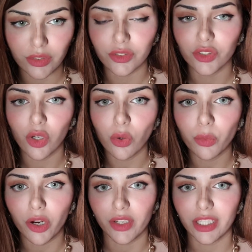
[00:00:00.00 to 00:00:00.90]
Don't
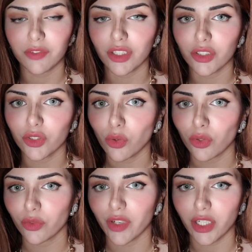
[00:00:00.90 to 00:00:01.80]
worry if they don't look
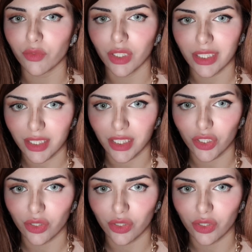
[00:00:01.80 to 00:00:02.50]
very realistic to